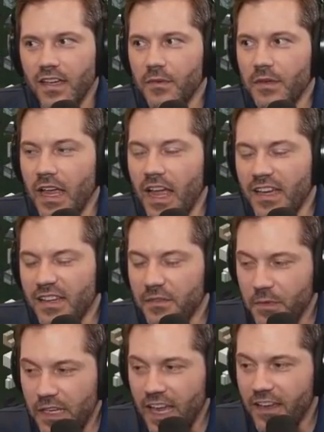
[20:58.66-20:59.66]
we I
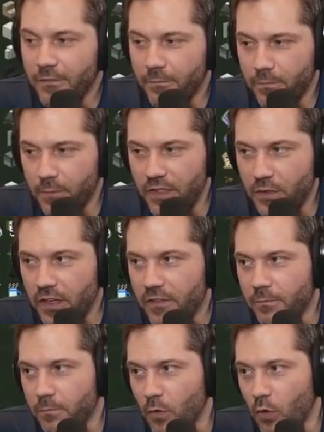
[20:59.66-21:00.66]
we have we do
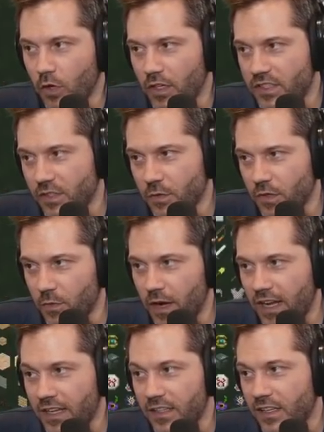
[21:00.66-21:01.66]
have more. So the
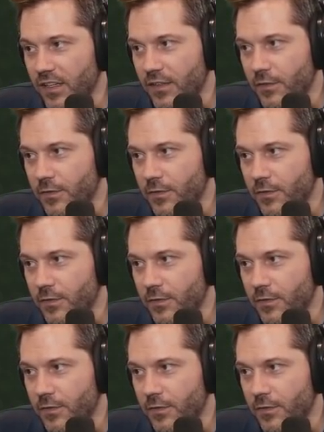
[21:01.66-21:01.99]
rat glove.